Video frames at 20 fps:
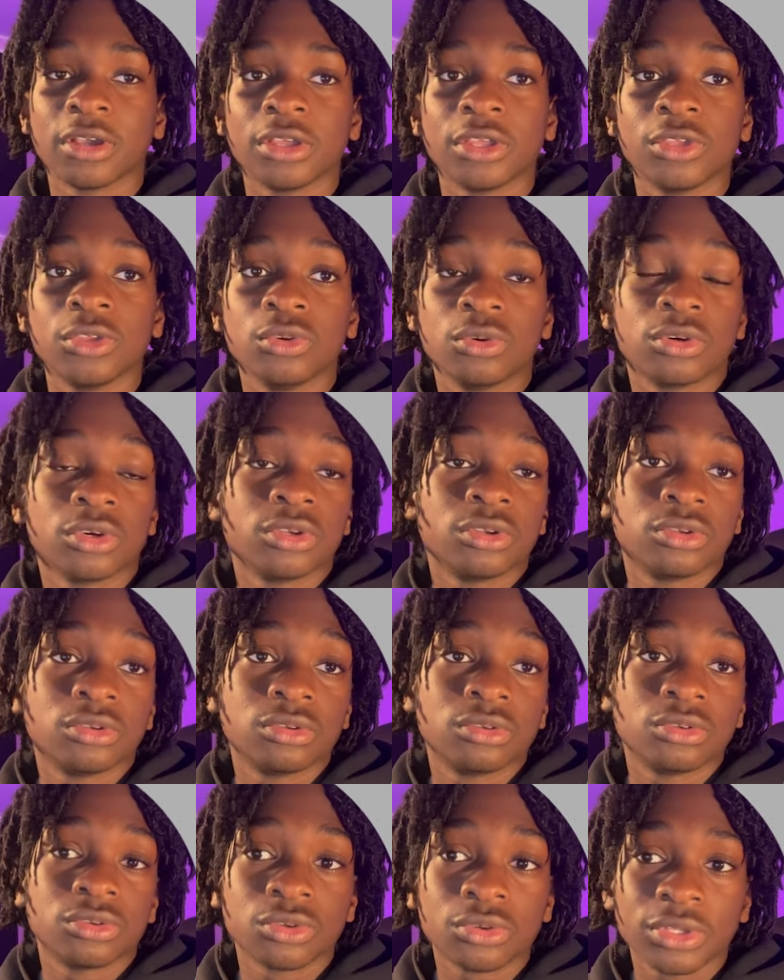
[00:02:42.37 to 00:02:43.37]
you could
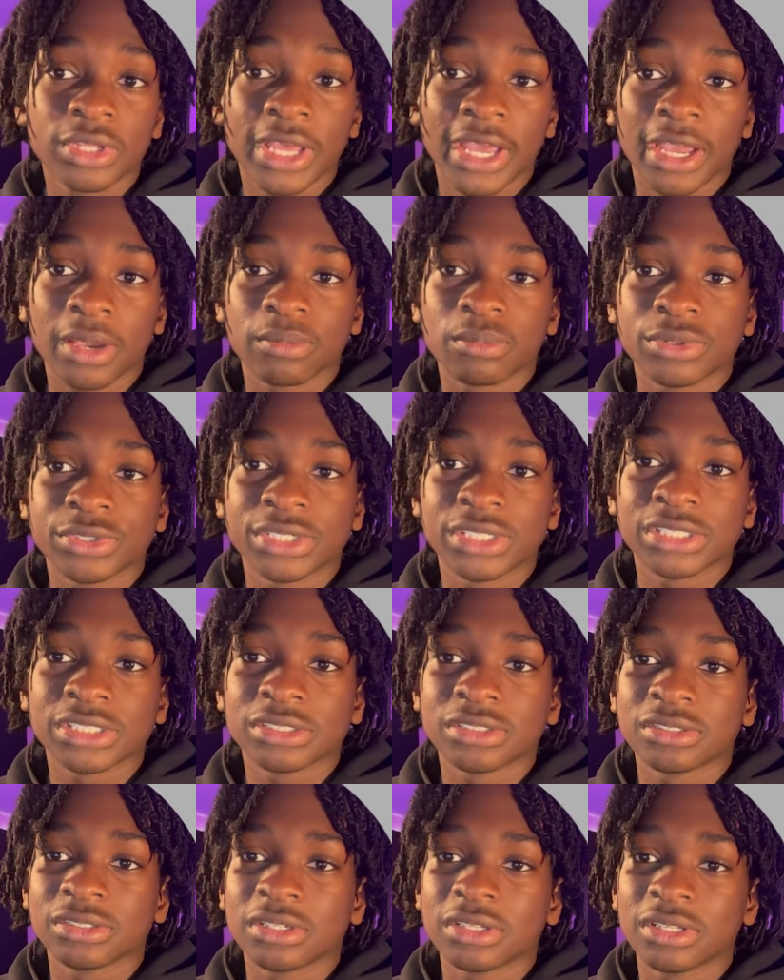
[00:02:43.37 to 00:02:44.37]
do that. But just
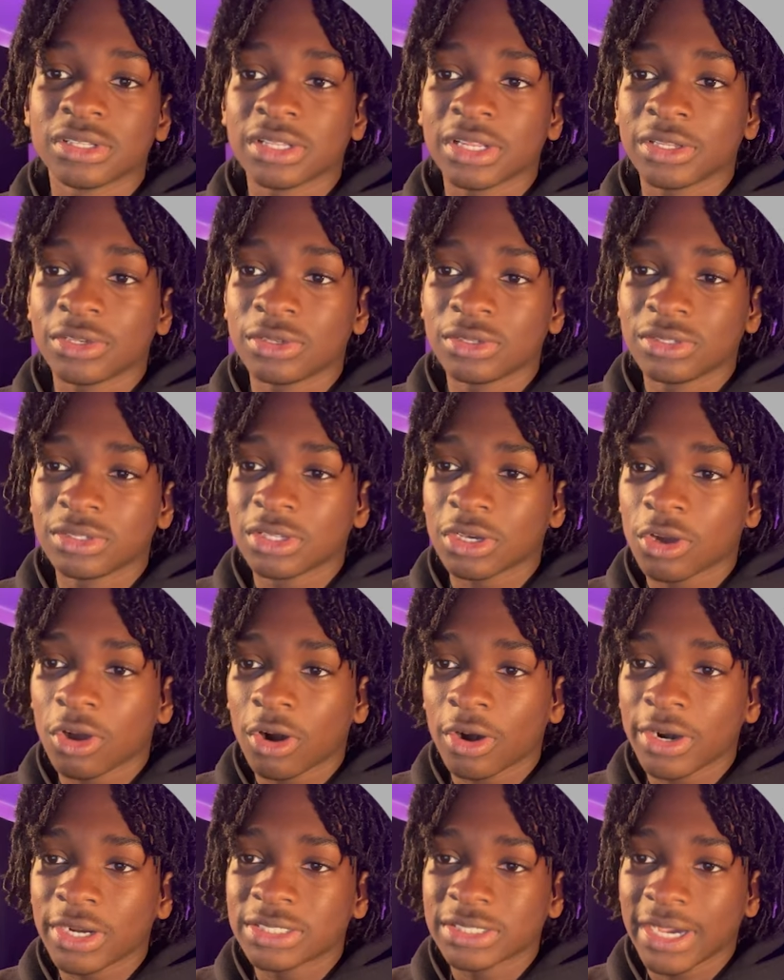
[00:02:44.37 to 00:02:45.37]
the
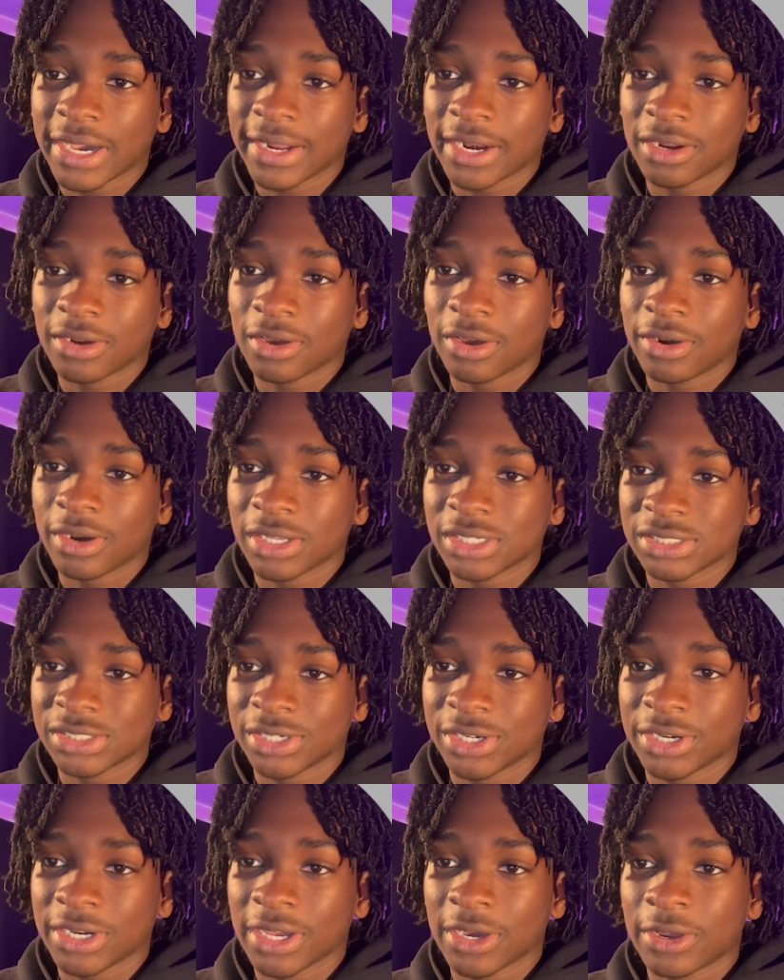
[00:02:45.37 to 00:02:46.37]
cart is kind of
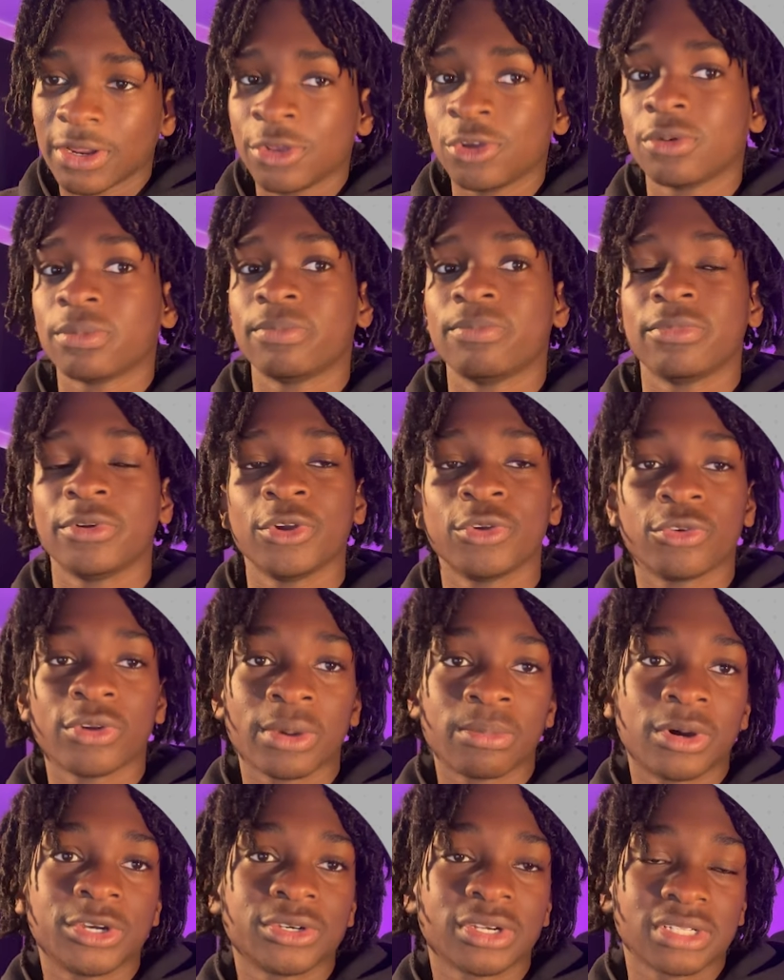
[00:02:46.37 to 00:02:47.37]
unnecessary now, and you would
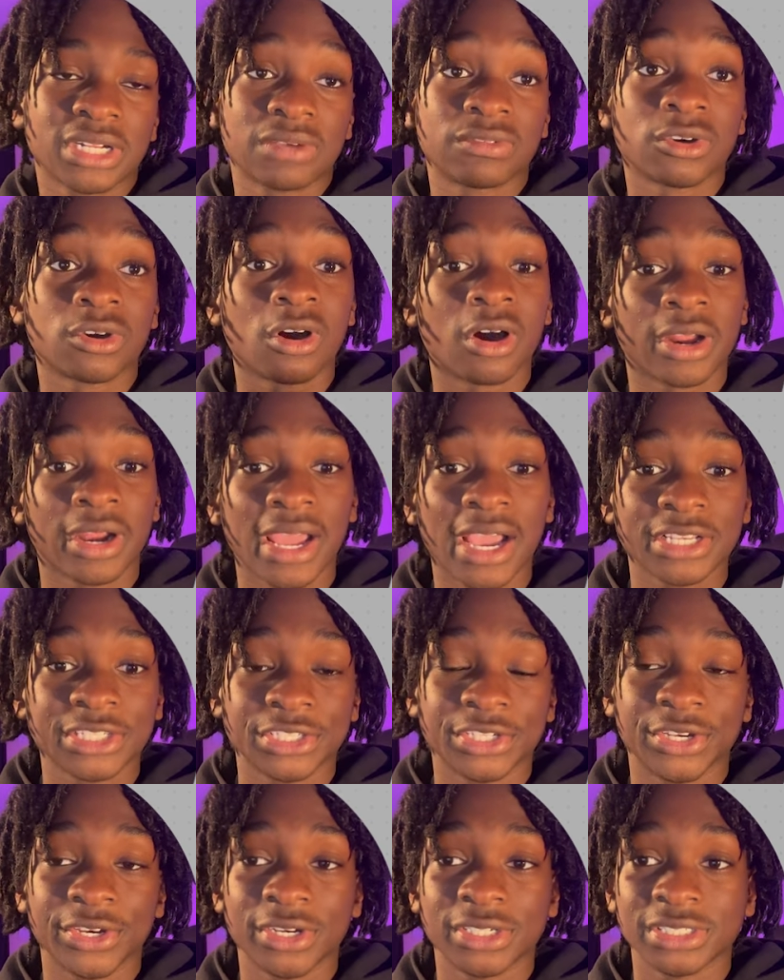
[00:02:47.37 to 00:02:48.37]
much rather have a call to action
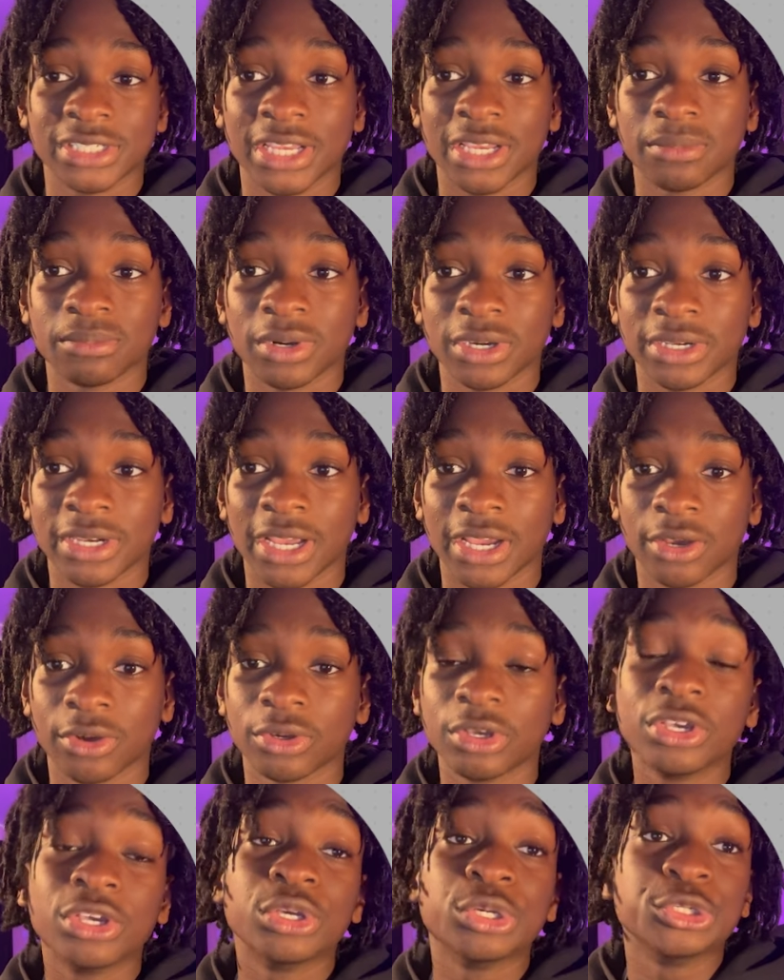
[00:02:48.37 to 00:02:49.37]
here saying book now,
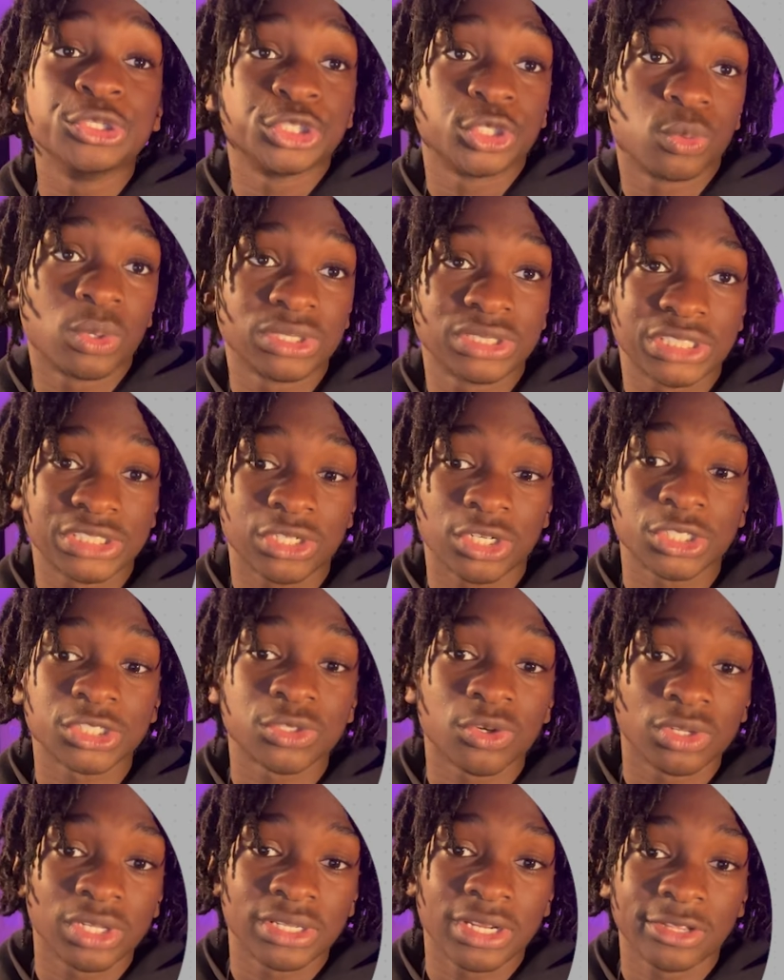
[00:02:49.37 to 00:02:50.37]
so once they start
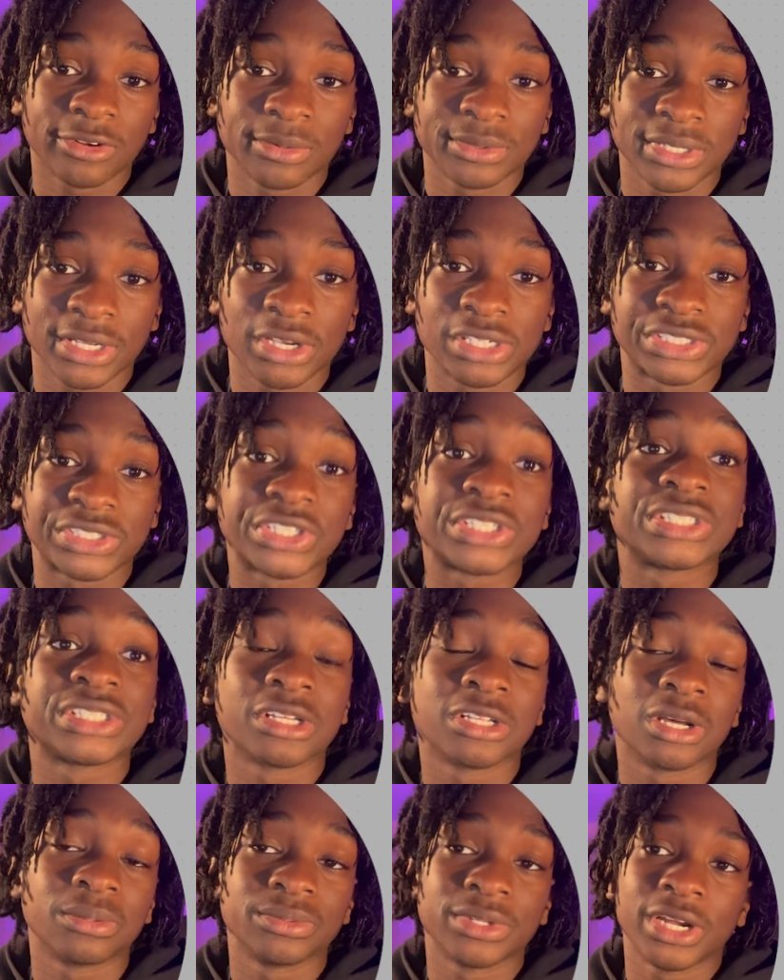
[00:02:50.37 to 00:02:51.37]
scrolling down the website, it's still
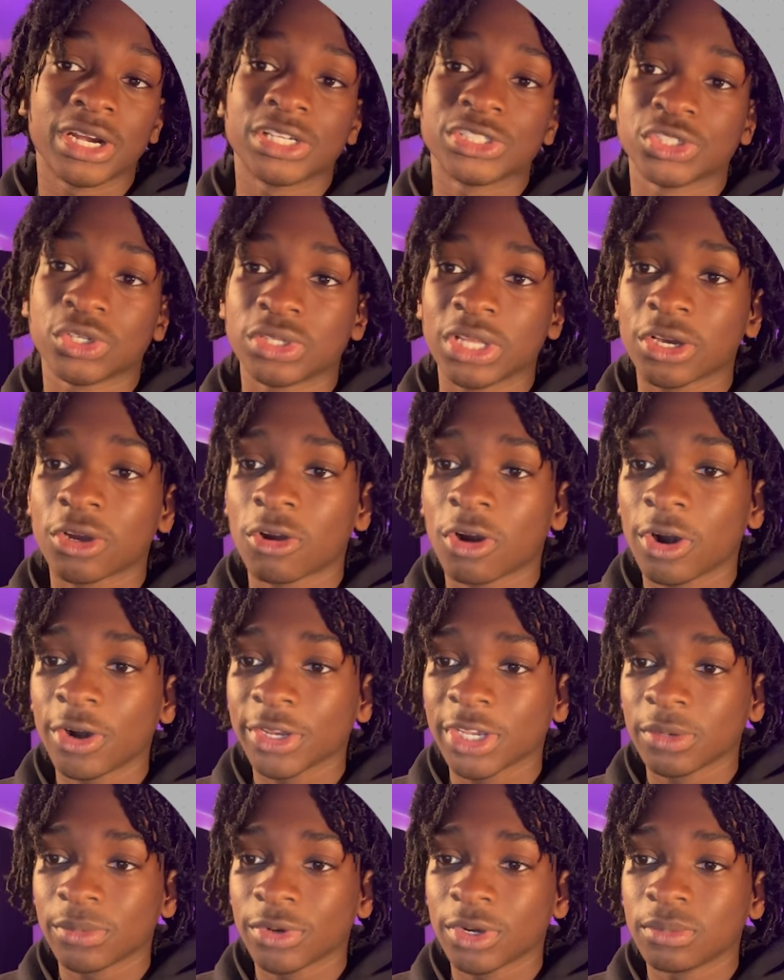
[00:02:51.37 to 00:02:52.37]
up there. So that cart
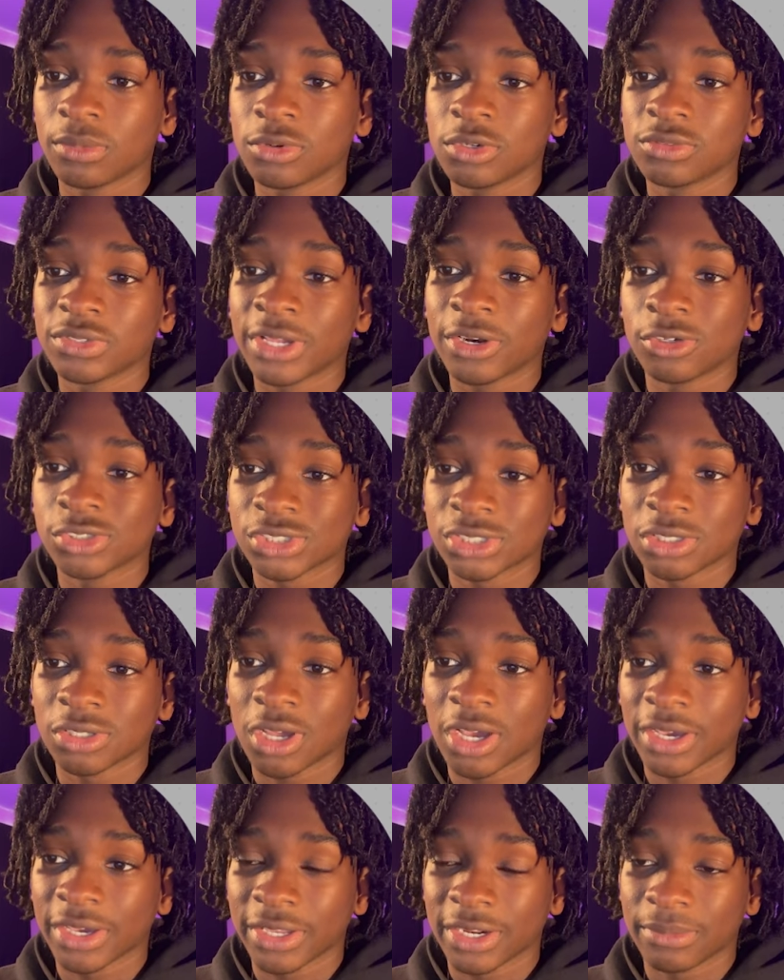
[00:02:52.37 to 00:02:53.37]
can be removed, and also the
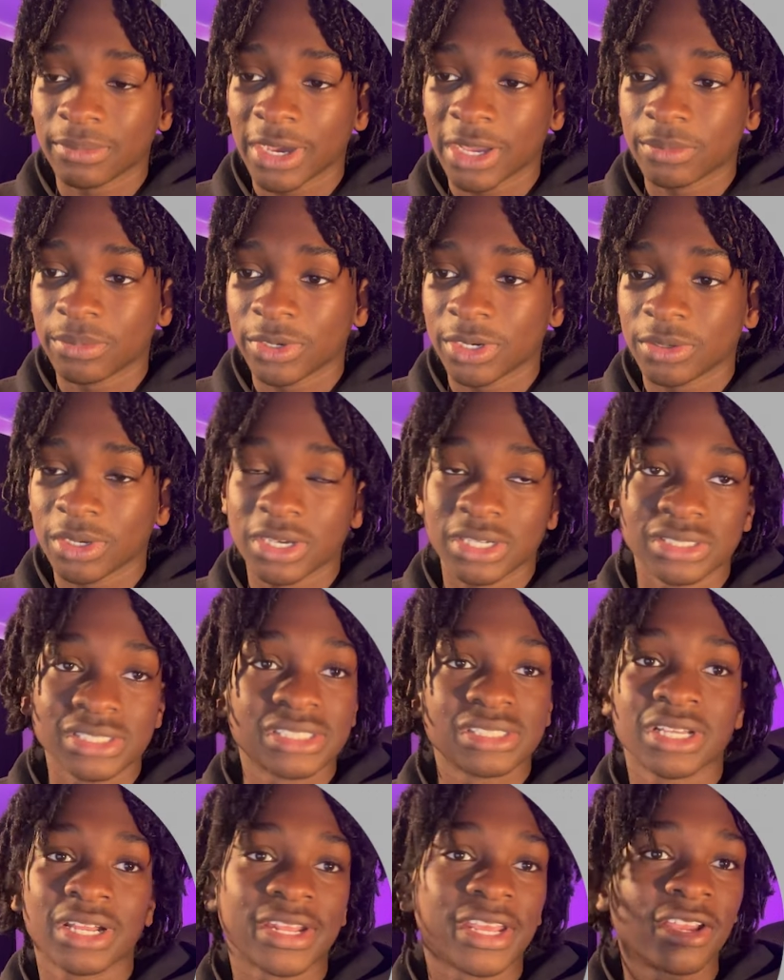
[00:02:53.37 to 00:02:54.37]
login, in my opinion, because
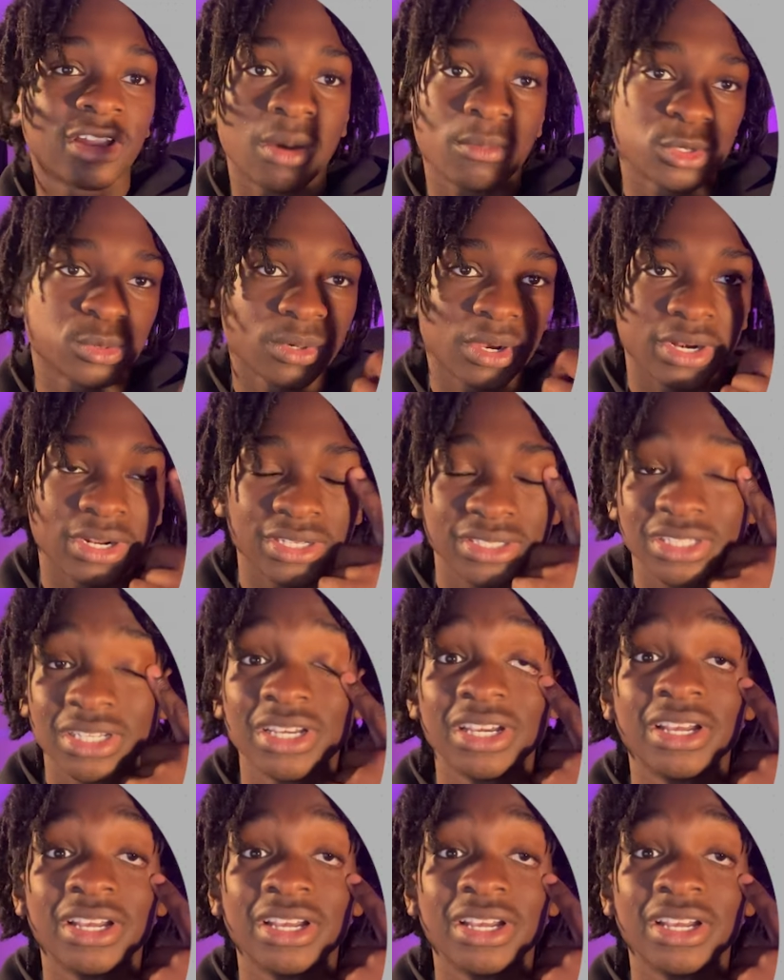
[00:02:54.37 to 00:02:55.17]
it's not an e-commerce product,